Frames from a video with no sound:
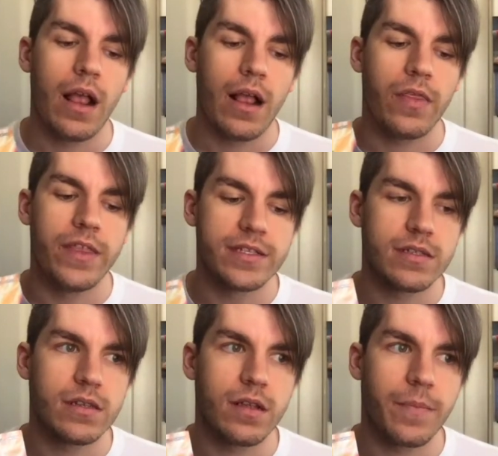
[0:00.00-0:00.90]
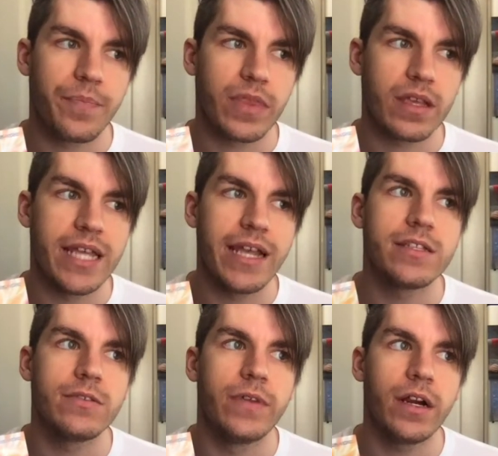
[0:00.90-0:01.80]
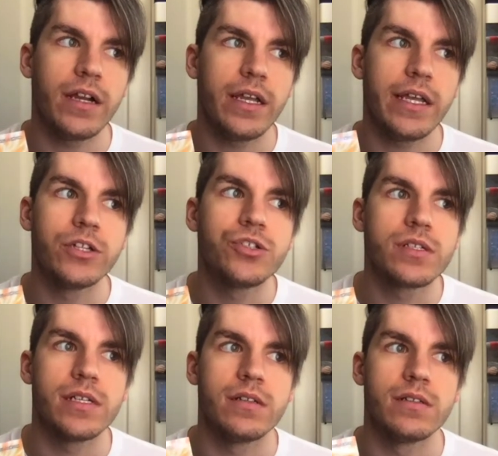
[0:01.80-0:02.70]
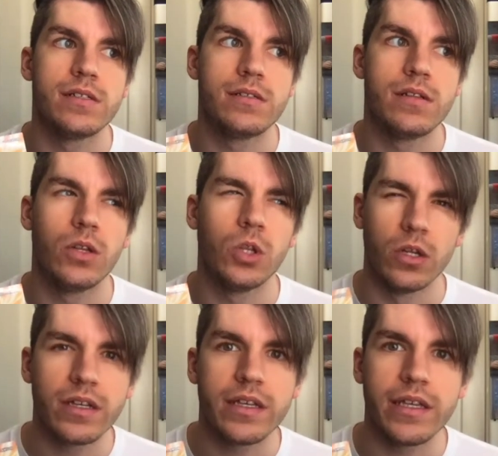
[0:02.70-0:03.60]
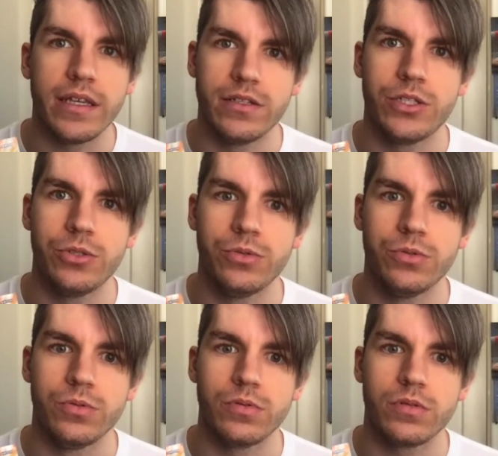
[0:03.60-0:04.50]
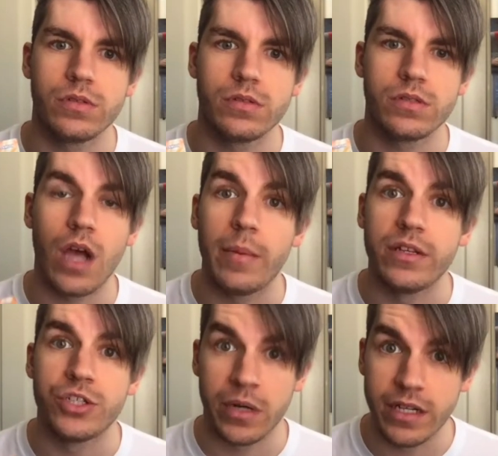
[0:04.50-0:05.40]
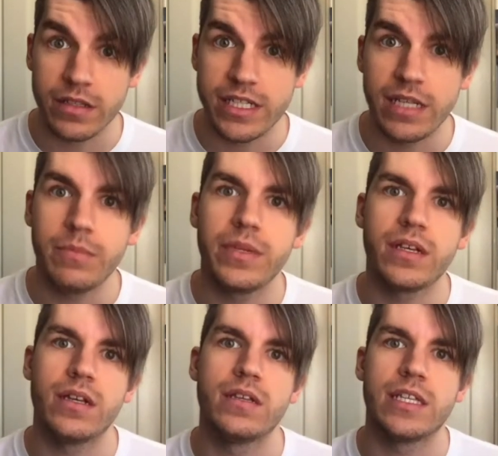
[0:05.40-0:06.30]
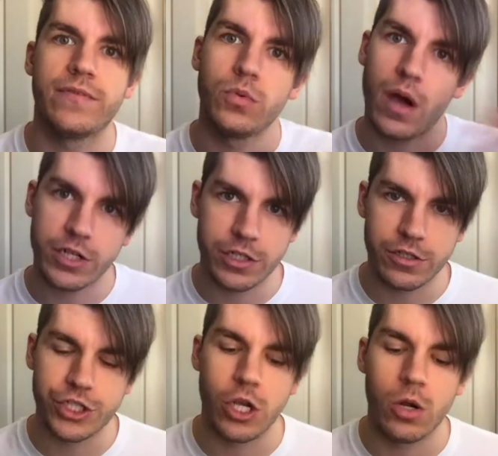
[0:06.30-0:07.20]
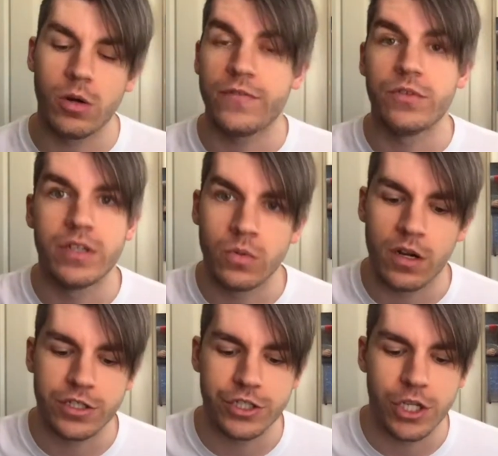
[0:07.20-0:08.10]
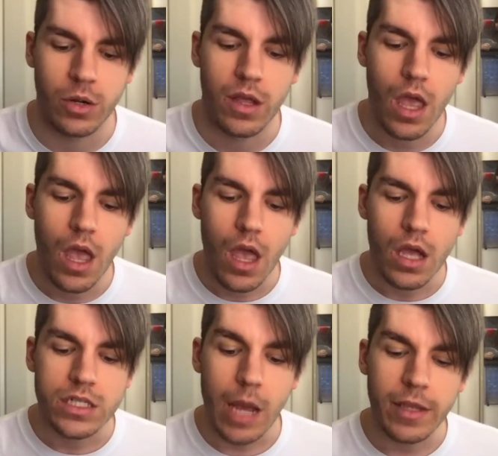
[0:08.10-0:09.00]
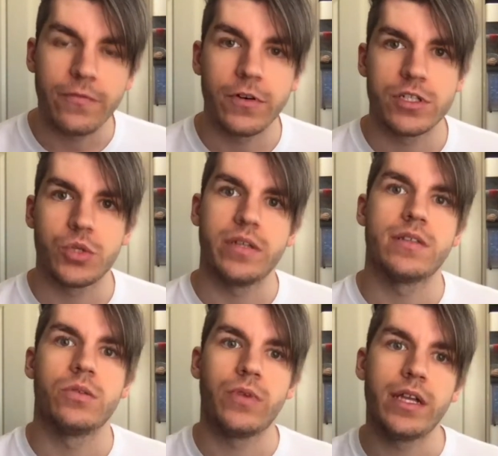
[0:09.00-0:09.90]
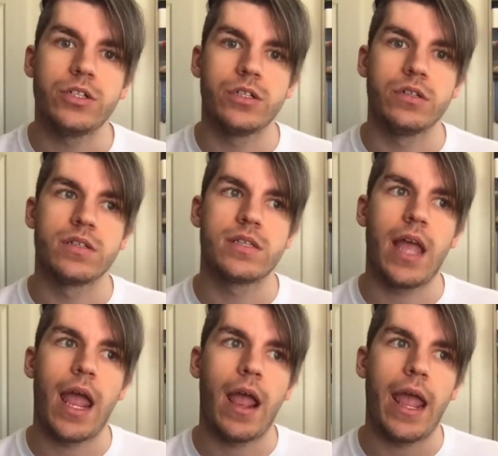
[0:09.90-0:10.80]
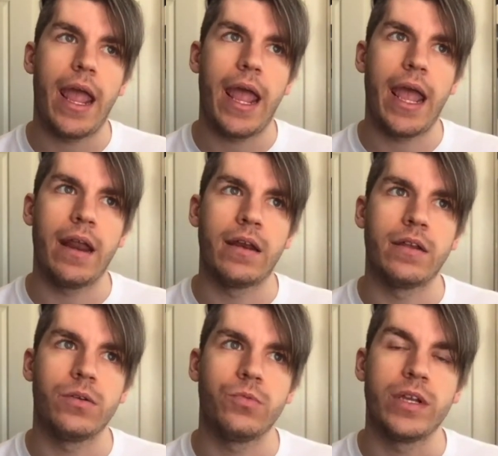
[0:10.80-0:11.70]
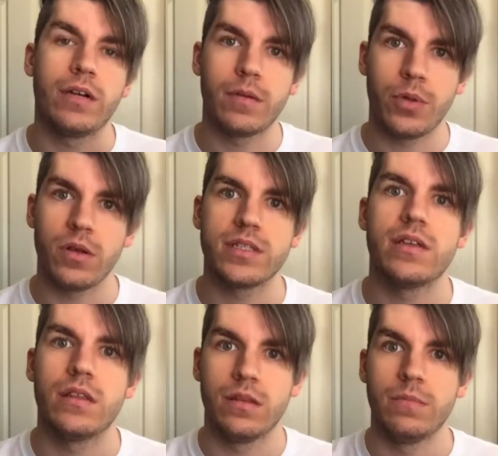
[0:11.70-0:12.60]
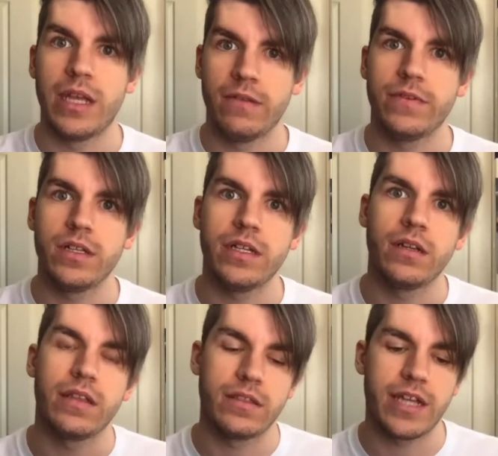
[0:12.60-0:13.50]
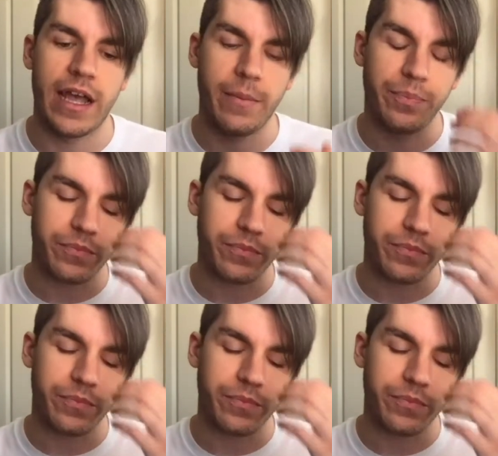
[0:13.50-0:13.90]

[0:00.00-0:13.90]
This takes a very interesting look into Tommy joining the team, because if you watched the show, or if you didn't watch the show, Tommy first joins the Rangers, and Rita Repulsa, the main villain at the time,